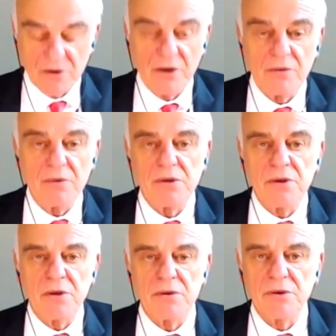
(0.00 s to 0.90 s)
So, you
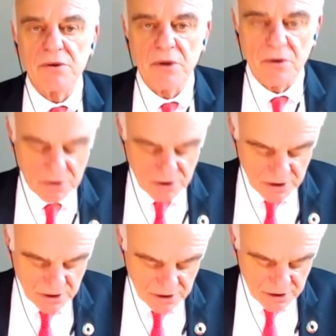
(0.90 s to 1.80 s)
know, do not,
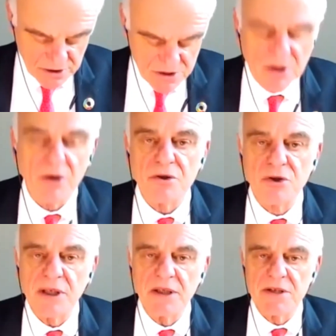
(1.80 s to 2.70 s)
let's not
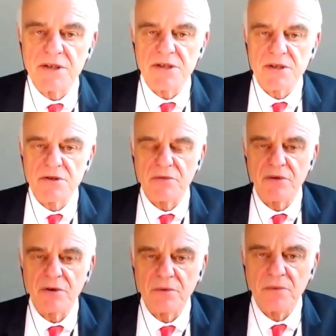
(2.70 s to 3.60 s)
treat this as a
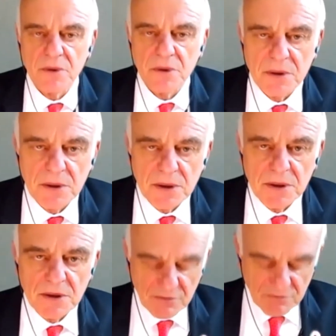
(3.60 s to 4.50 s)
trivial
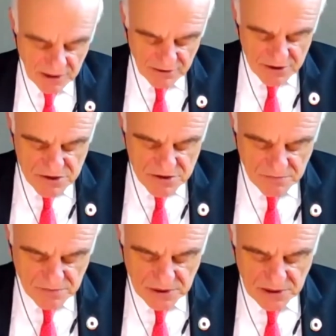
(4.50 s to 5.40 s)

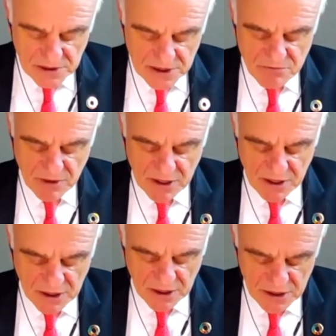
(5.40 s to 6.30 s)
virus. Let's
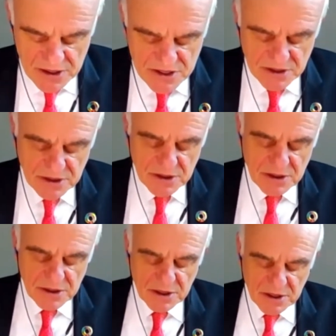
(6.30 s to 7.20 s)
recognize
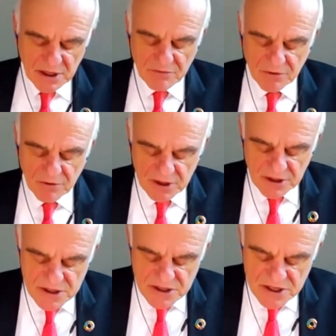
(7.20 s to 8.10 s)
that therefore it
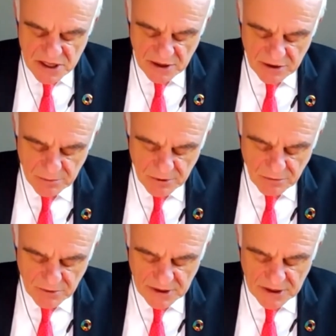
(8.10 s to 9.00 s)
is desirable
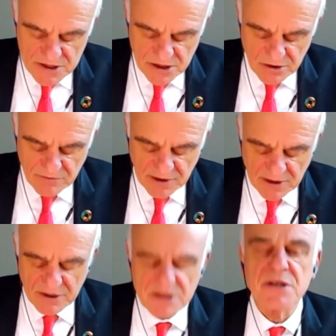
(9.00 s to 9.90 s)
where there's a lot of
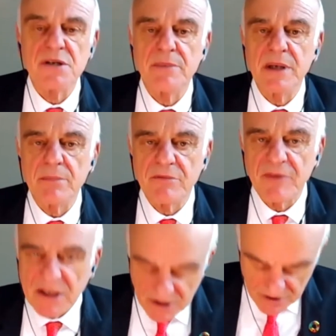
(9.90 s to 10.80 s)
virus to be
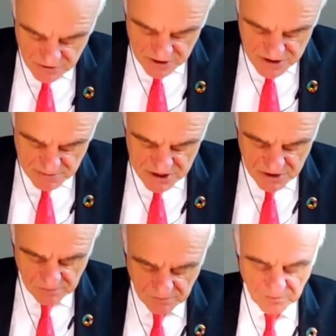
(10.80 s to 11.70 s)
preventing
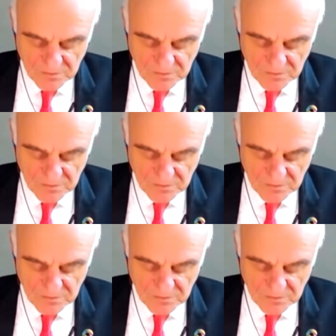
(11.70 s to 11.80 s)
transmission.